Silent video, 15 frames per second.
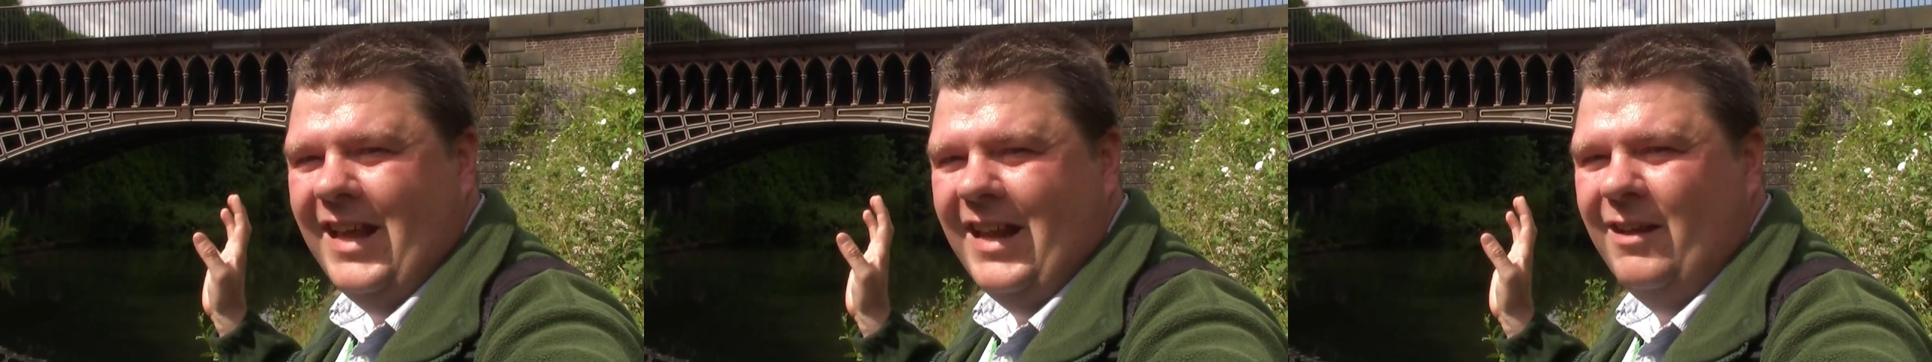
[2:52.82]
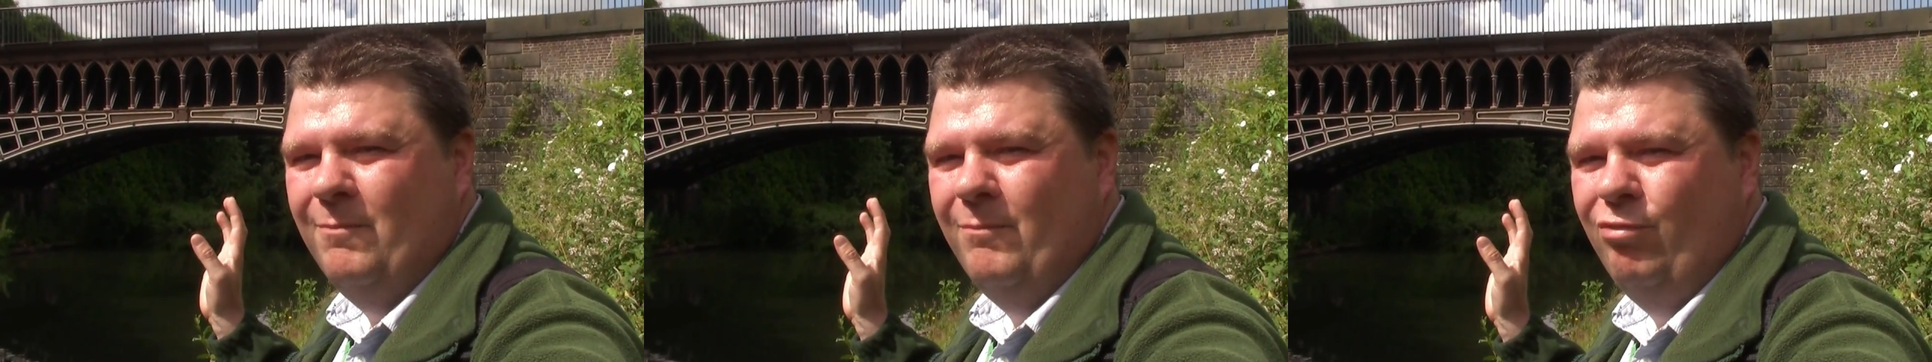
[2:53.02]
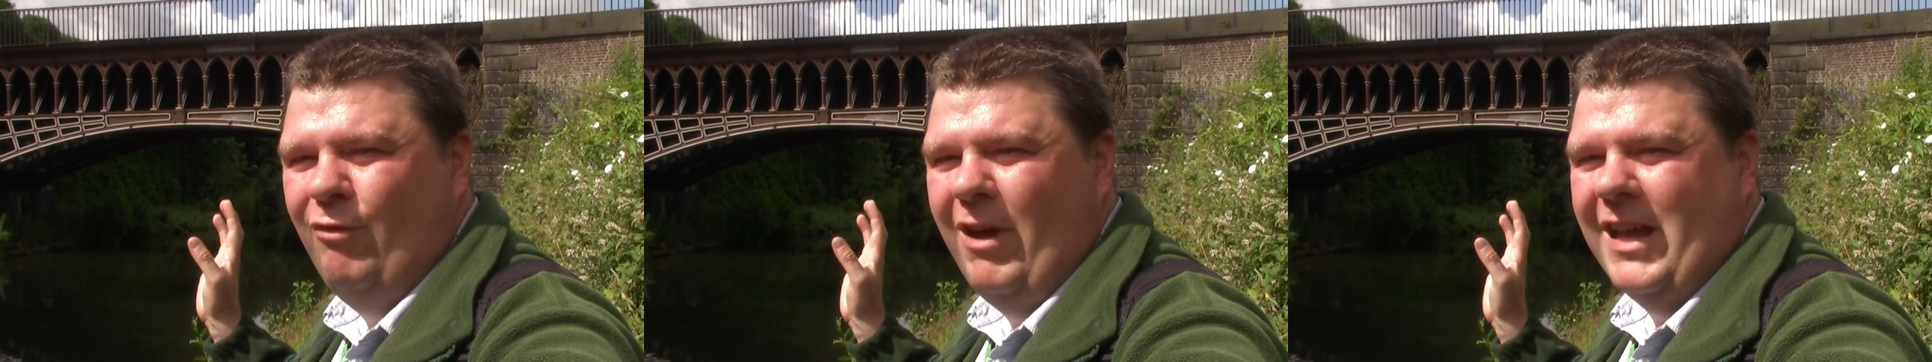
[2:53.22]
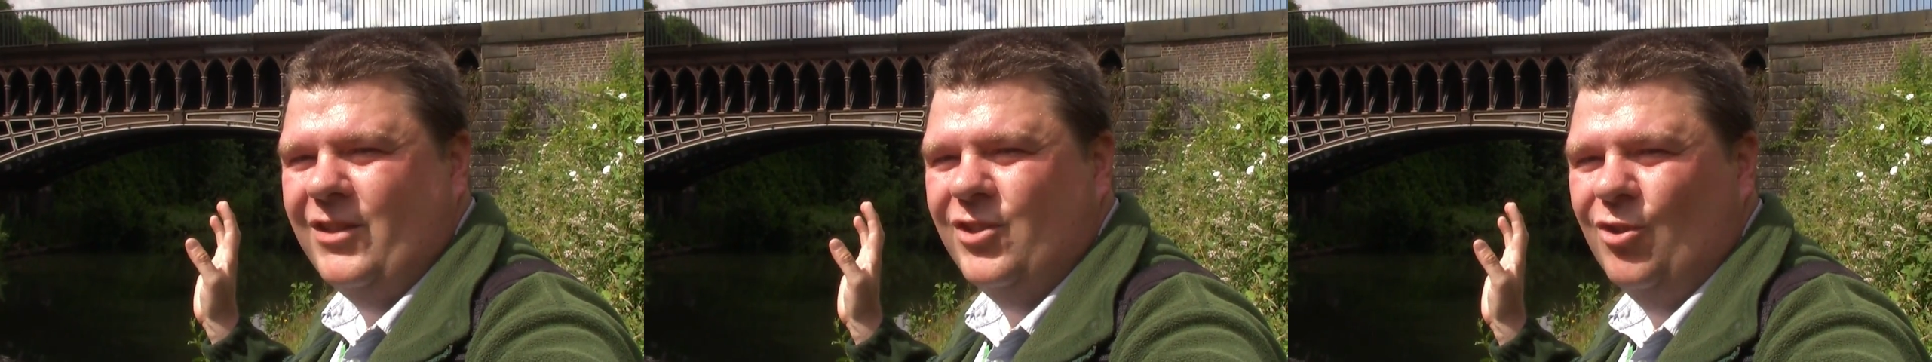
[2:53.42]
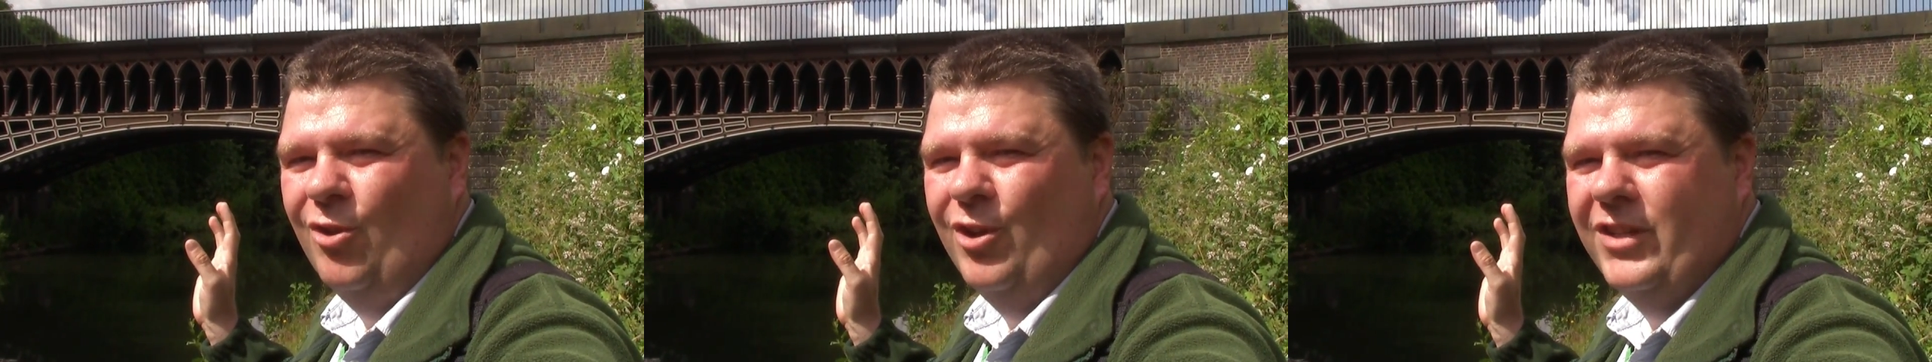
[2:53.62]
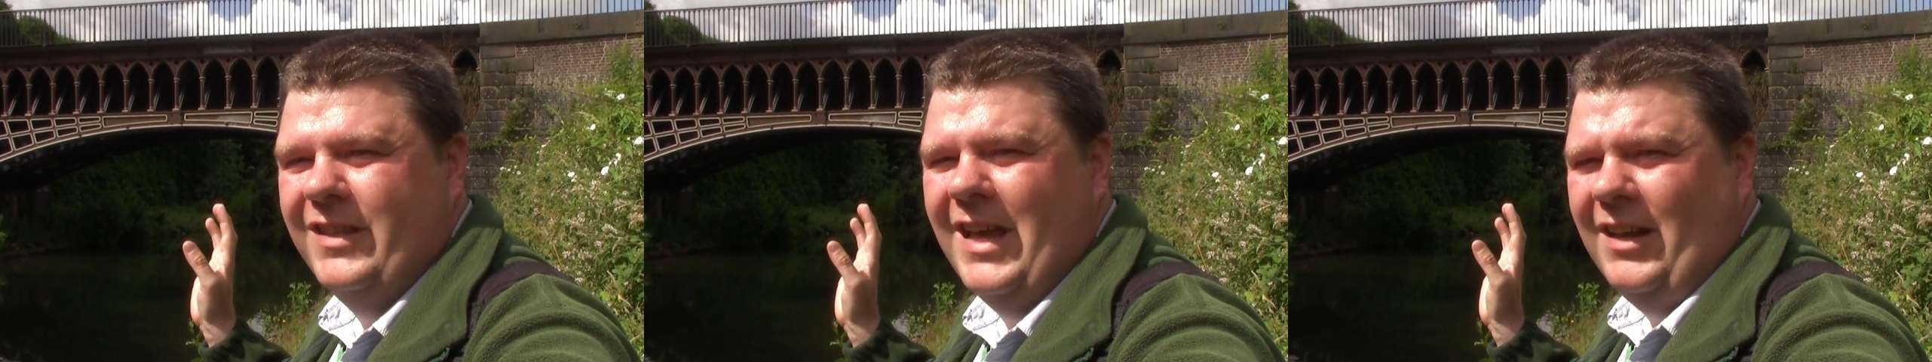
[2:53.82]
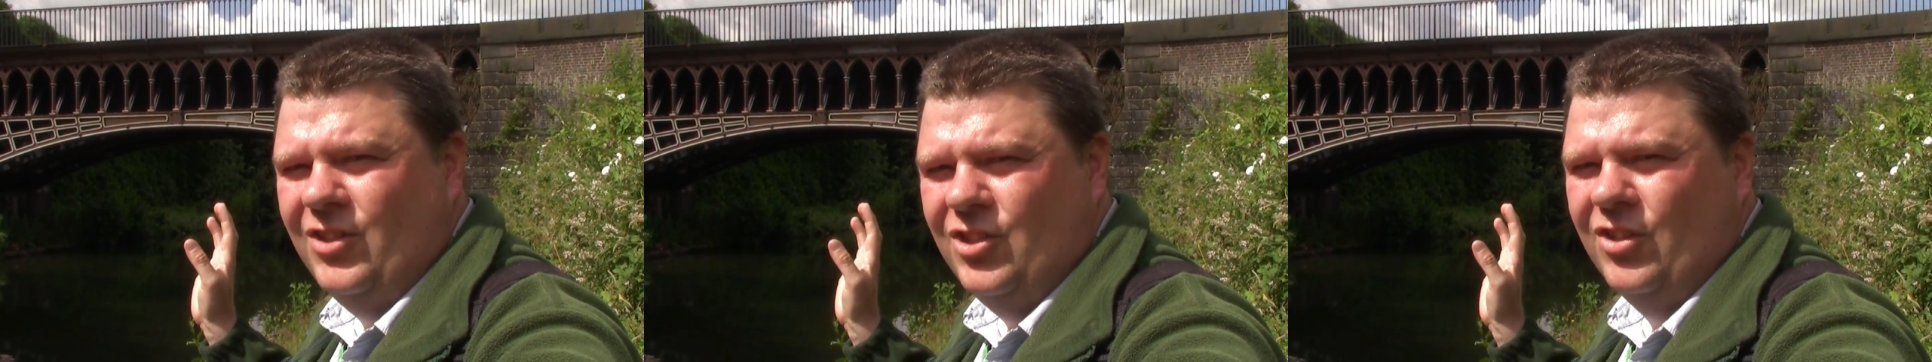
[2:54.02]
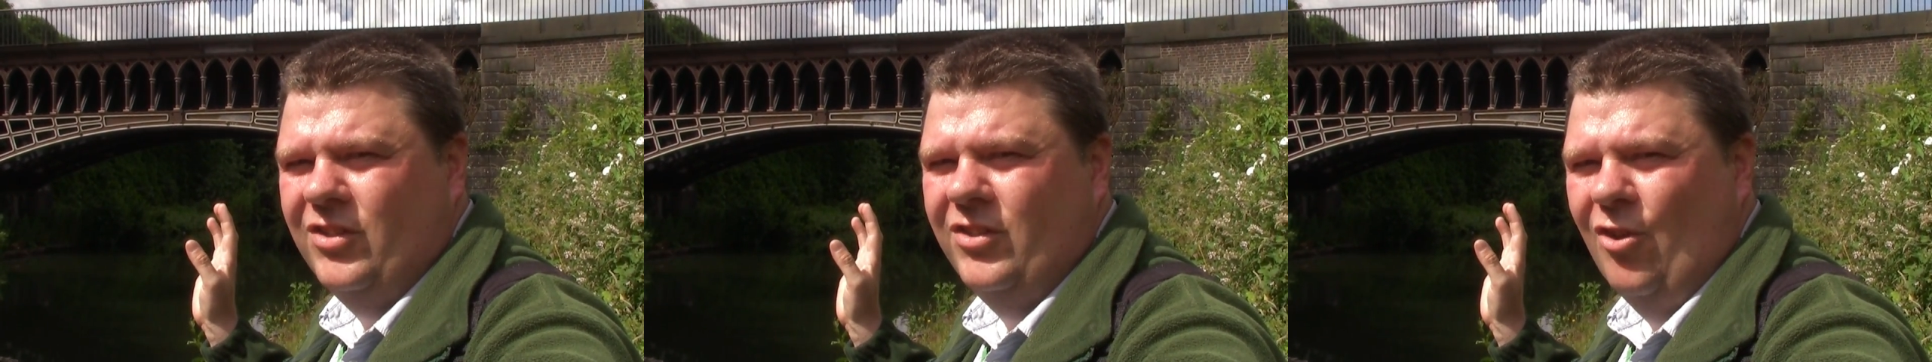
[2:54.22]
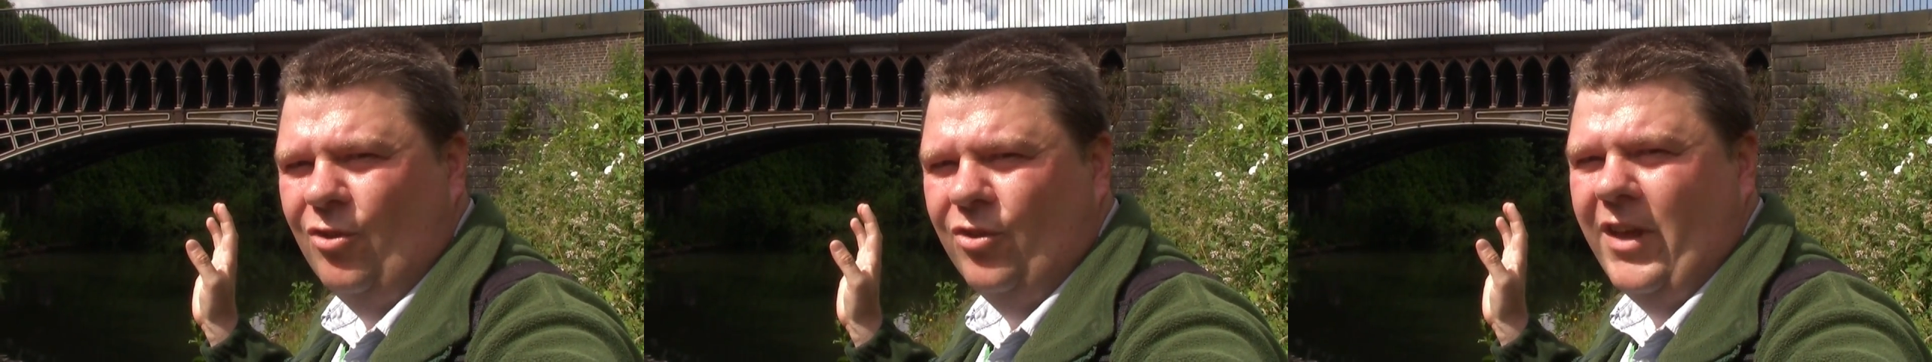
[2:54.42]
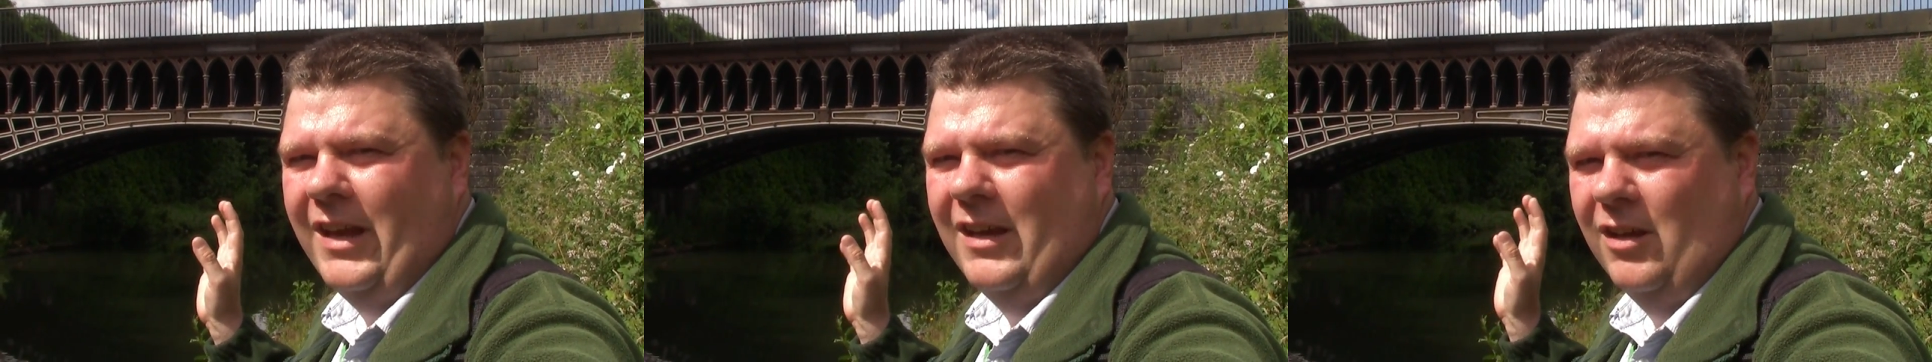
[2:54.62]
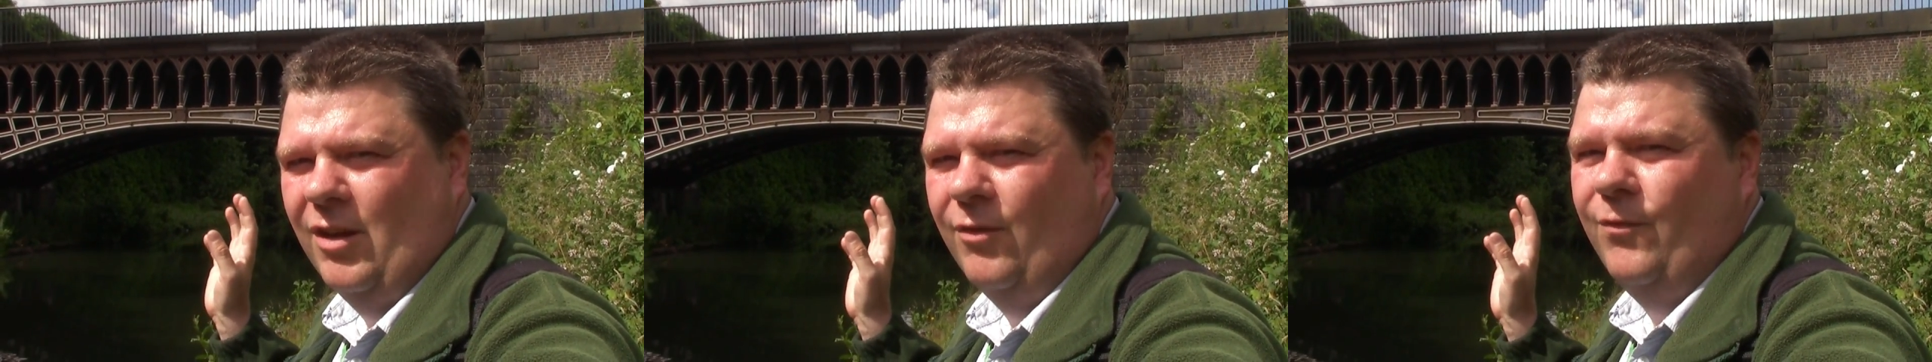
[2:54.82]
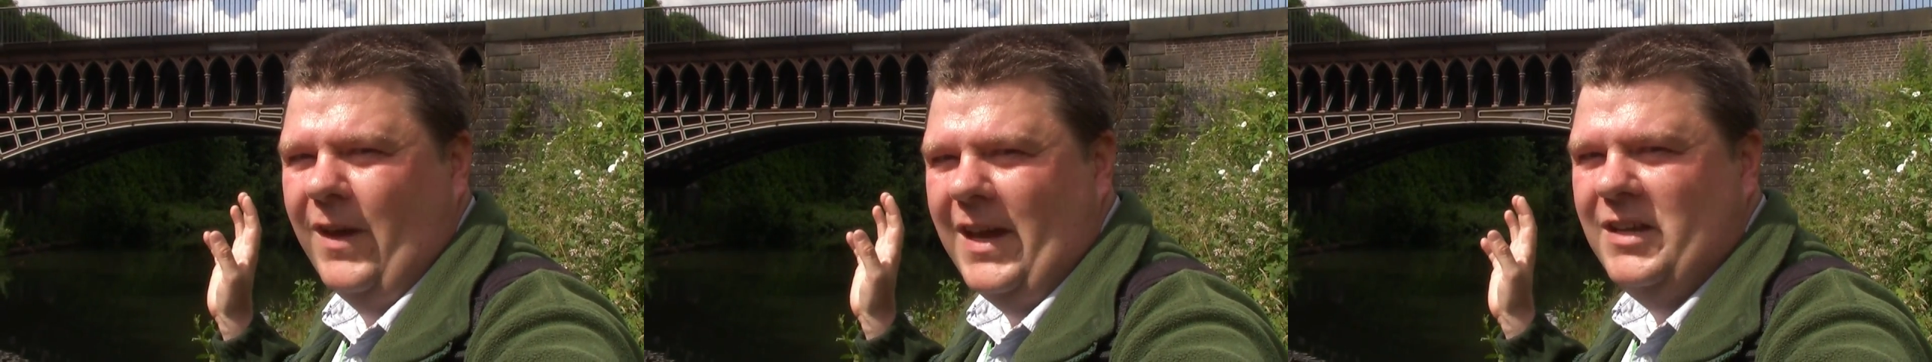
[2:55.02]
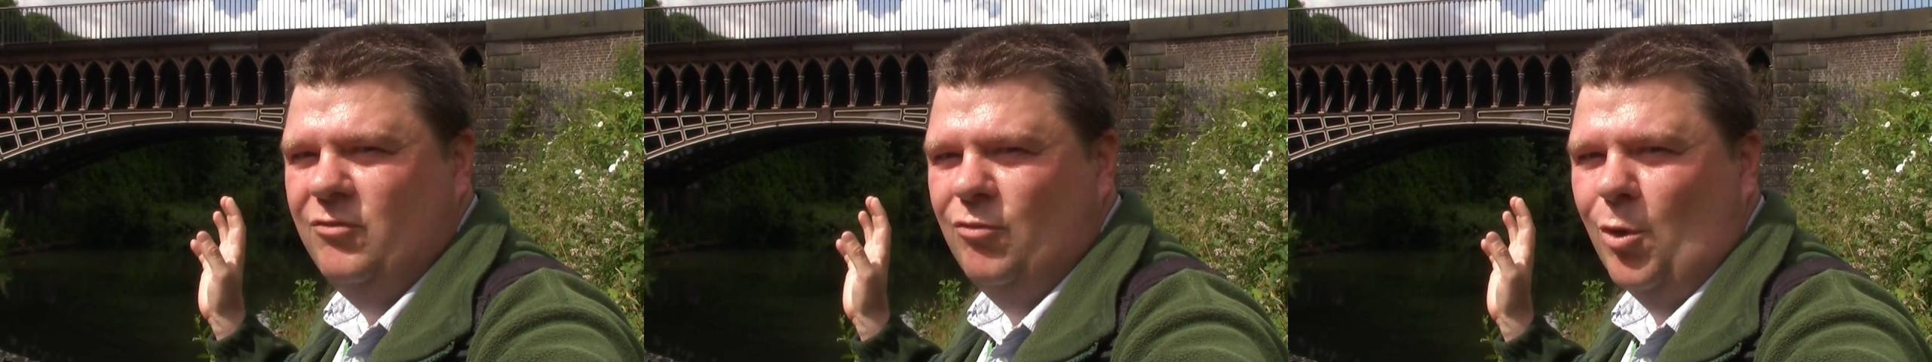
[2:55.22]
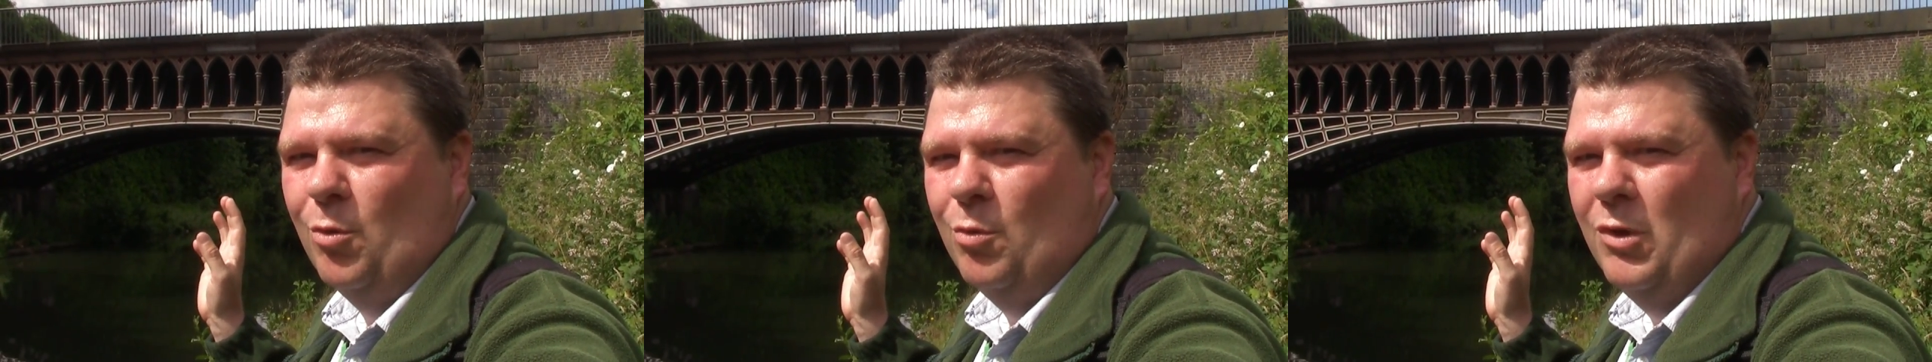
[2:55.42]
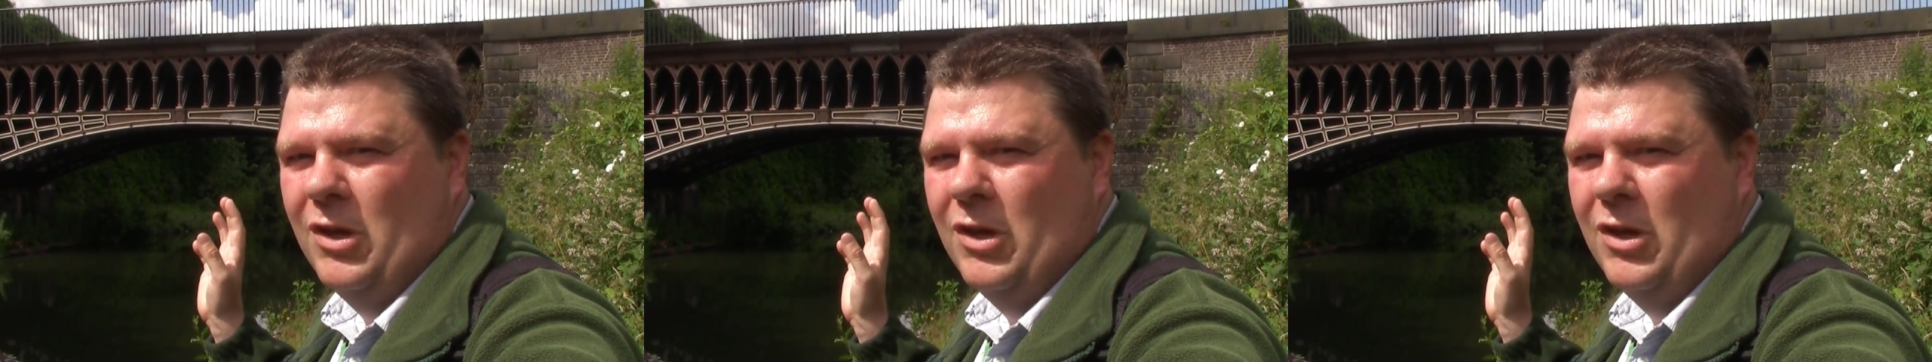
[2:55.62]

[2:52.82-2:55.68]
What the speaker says: that a bridge, or does that just look like a cathedral,